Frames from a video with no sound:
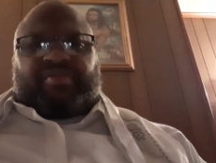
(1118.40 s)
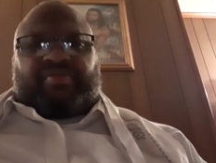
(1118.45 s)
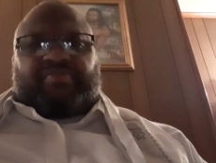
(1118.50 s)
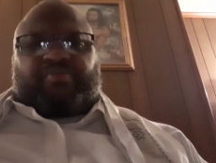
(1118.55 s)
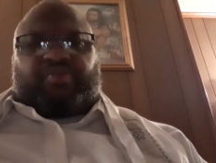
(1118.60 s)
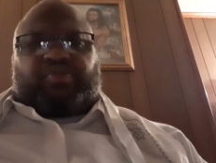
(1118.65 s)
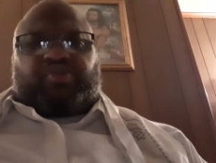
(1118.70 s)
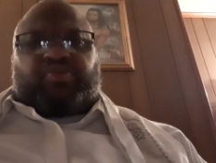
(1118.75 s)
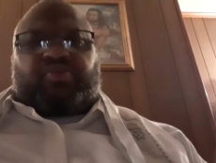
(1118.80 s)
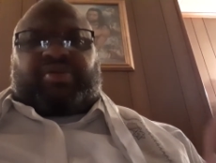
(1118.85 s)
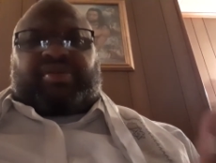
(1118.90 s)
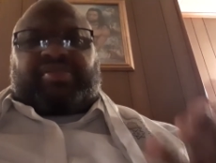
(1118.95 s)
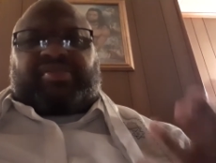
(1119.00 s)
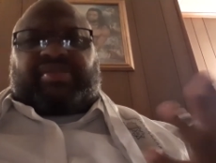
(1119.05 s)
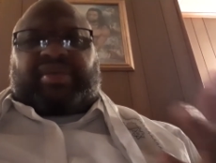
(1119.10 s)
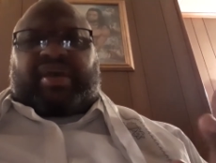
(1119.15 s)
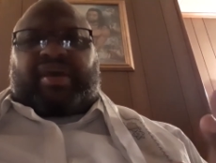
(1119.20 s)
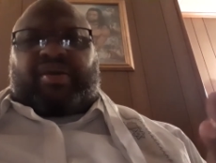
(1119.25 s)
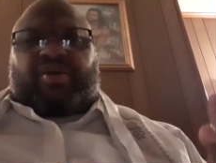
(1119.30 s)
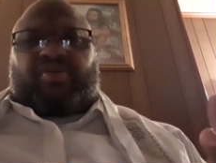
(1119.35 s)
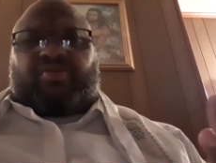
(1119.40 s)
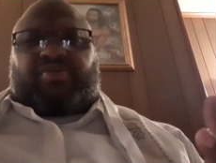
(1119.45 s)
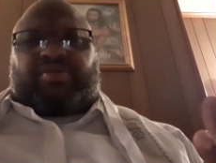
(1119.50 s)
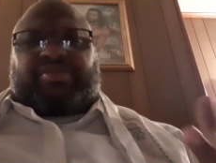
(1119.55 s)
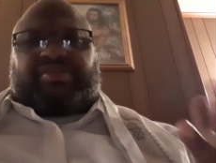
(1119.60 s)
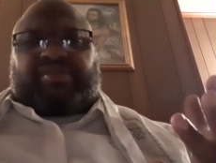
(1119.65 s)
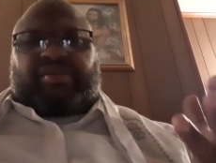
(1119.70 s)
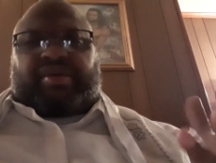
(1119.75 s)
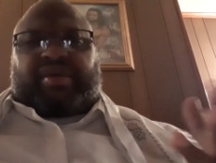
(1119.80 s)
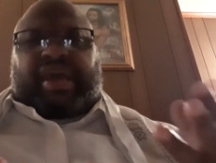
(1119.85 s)
But you can tell
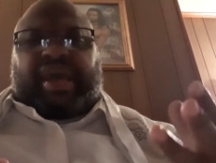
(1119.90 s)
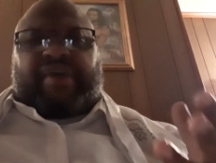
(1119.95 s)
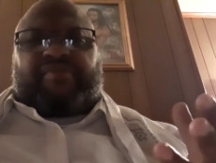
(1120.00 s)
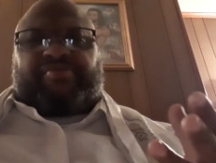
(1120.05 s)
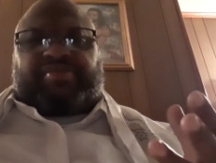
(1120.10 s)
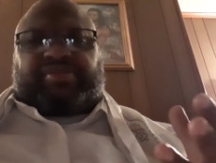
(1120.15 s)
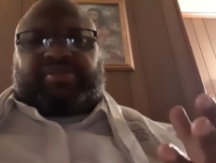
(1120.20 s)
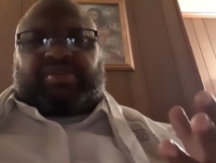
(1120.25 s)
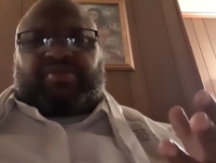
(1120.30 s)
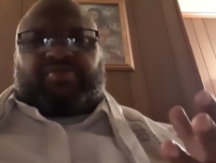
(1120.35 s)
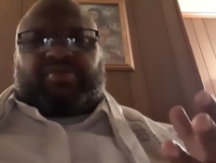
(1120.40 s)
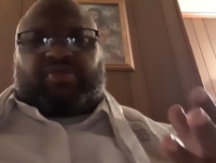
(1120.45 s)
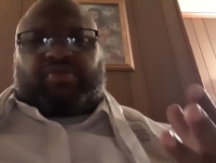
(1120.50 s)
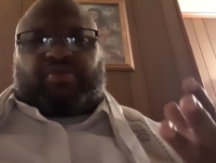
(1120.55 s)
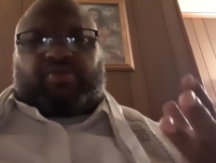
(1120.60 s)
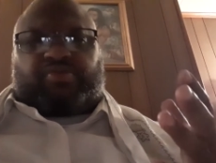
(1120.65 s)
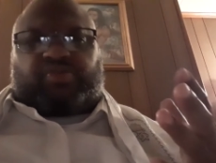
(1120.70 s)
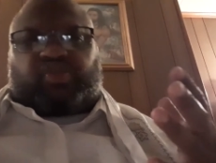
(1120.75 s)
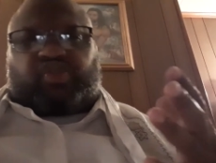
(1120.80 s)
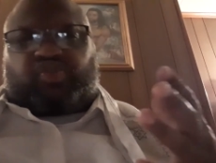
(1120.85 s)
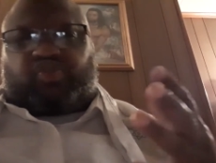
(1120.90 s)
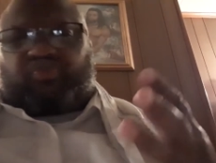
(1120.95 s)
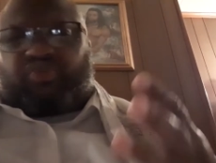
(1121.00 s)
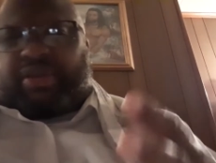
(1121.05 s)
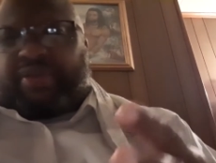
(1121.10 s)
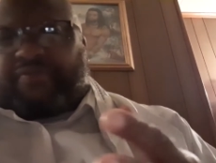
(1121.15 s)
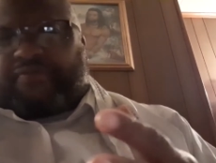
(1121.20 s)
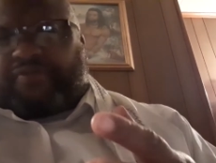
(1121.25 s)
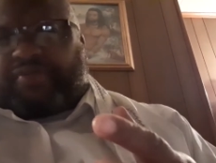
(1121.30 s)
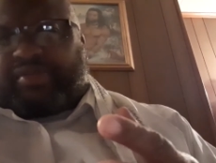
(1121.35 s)
because your adversary will go
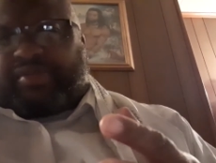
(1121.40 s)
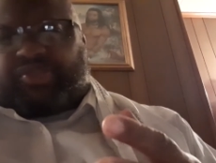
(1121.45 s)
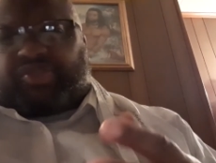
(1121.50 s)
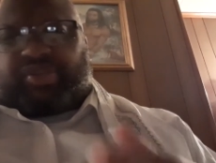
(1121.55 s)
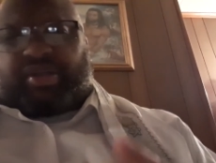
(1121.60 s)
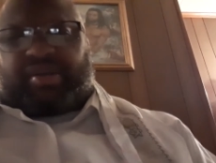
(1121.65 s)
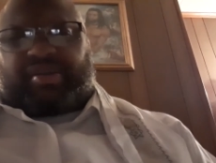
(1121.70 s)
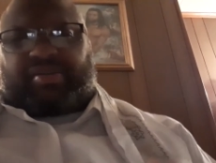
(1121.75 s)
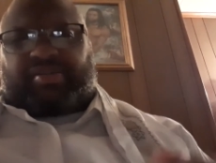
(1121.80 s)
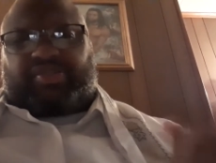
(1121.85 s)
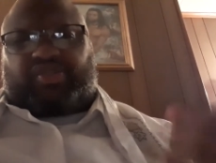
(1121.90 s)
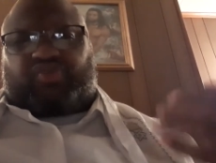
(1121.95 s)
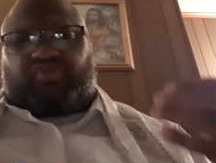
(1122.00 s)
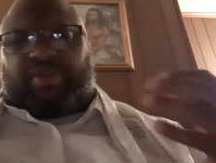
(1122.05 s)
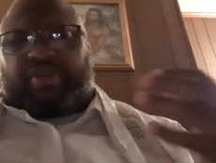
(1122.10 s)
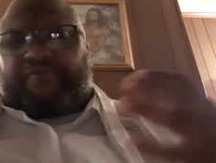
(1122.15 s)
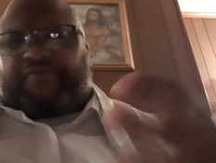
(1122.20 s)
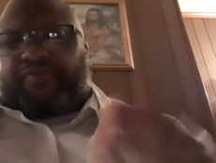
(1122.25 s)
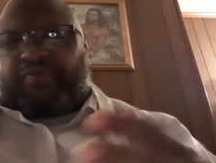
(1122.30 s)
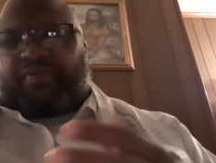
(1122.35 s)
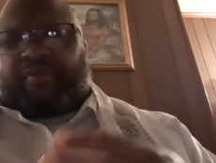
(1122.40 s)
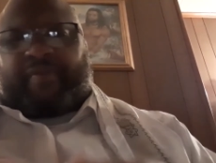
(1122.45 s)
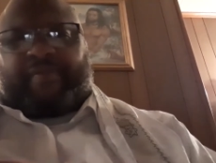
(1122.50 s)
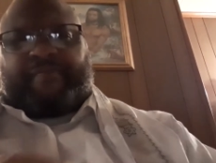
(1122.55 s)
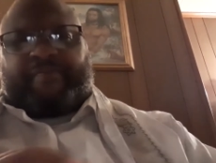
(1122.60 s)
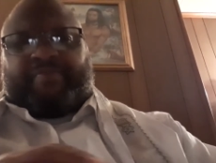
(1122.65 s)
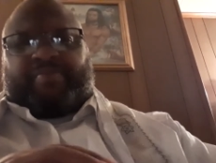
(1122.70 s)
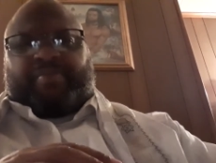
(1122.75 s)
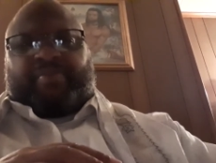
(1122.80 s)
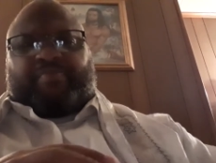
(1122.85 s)
straight for the juggler, straight for,
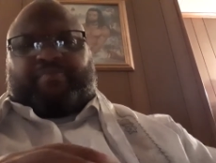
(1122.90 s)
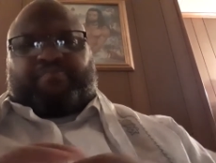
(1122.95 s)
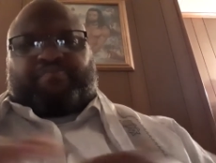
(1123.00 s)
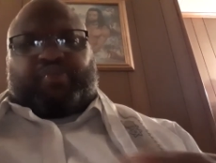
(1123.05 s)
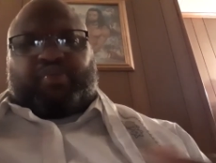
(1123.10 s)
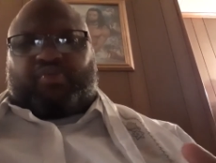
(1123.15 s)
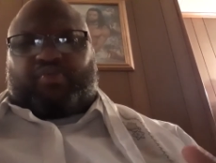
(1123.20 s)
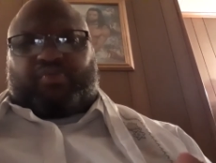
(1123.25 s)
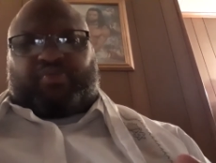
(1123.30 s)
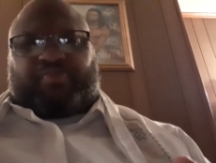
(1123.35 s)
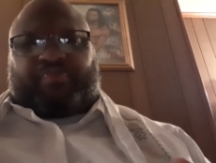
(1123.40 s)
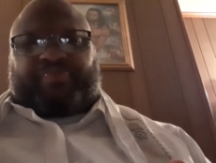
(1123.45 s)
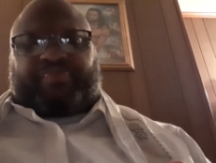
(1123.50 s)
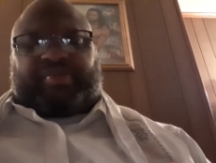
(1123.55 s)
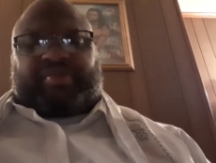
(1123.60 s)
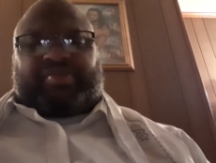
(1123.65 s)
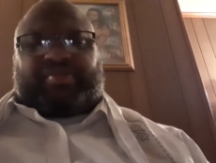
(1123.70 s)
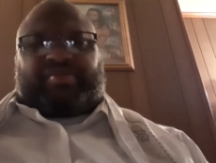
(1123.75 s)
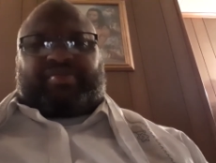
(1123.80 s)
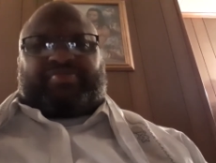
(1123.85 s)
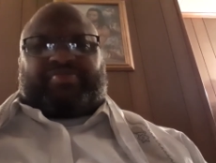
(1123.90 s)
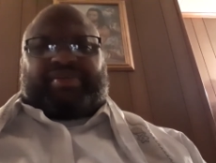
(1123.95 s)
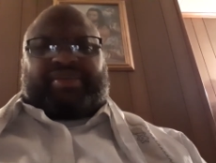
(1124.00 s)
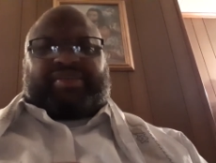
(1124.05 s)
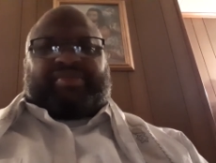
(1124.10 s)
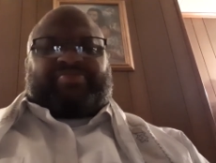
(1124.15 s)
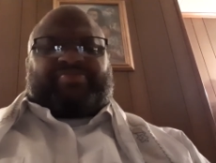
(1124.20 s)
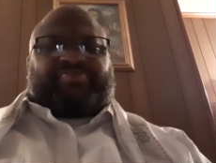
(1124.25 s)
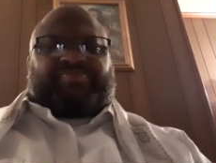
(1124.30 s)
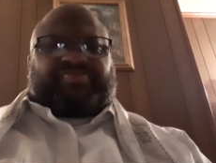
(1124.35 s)
boom, you know what I
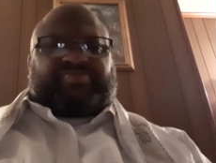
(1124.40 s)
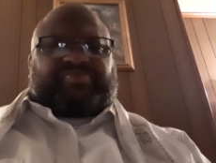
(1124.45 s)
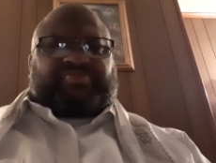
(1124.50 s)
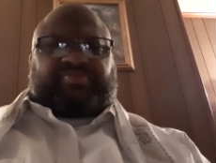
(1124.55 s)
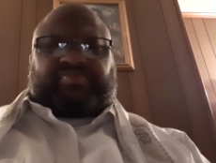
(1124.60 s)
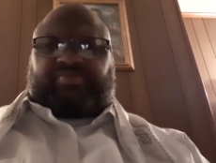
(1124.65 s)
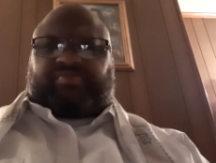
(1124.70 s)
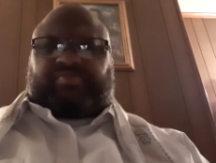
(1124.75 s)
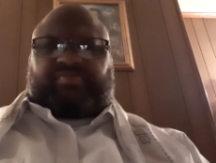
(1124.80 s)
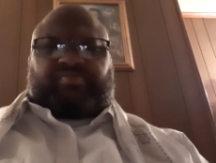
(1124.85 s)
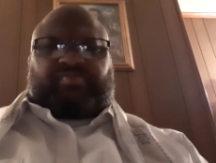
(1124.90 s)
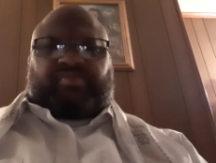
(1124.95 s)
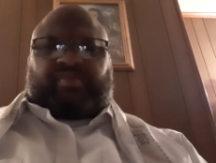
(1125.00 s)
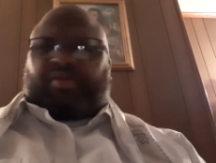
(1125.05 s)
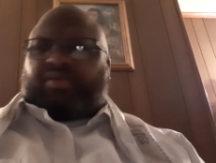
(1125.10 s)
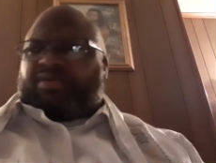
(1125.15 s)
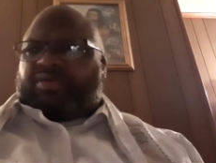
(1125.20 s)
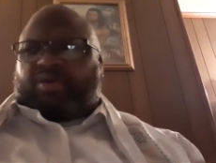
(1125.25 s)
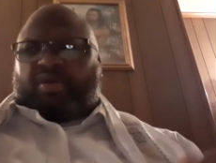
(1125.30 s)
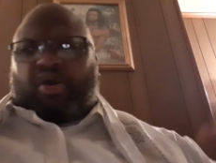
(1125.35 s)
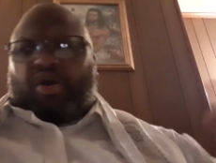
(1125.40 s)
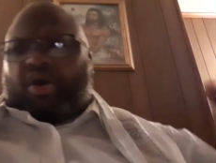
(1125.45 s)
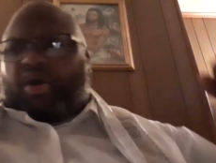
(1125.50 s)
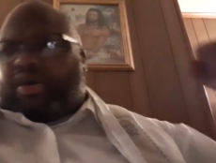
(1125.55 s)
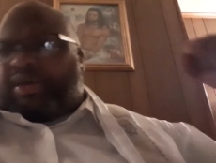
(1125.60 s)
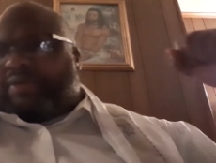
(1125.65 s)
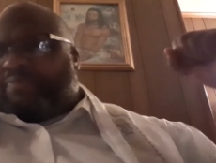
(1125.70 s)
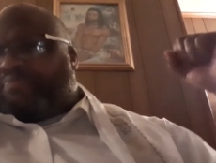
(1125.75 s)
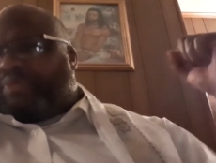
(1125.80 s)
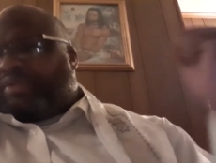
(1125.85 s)
mean? Oh,
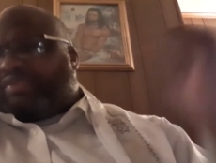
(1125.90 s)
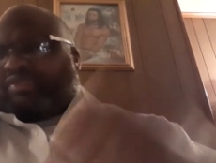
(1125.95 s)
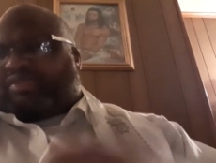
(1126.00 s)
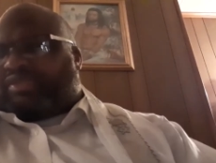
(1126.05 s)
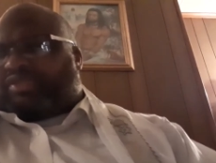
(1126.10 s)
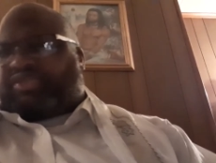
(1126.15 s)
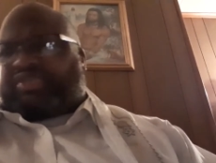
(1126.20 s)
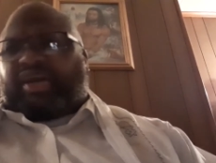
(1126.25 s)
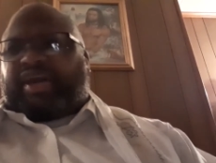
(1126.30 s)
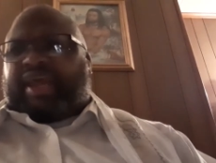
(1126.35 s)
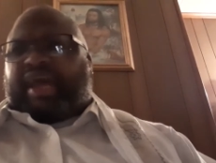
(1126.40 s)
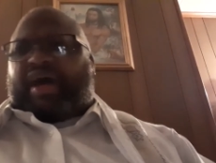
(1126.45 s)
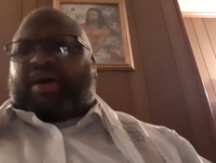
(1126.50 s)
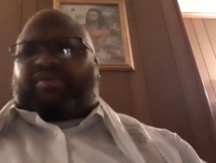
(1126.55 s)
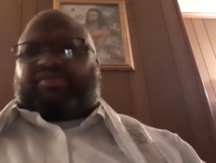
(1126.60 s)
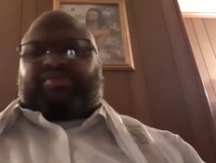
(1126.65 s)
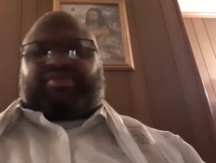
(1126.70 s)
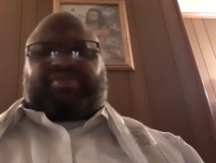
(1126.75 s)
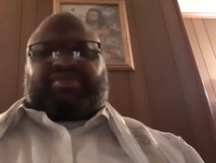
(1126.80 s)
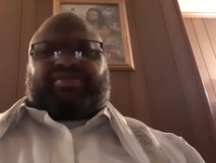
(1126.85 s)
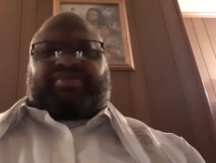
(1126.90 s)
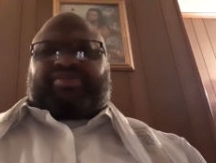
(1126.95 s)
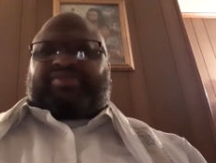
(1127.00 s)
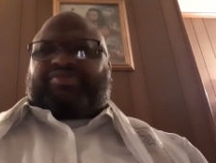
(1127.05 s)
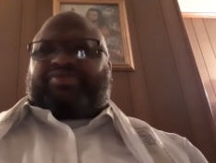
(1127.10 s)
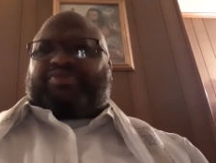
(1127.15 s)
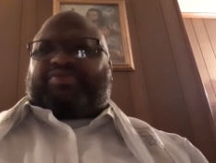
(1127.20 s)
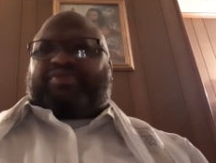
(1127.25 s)
he pitched a shutout, you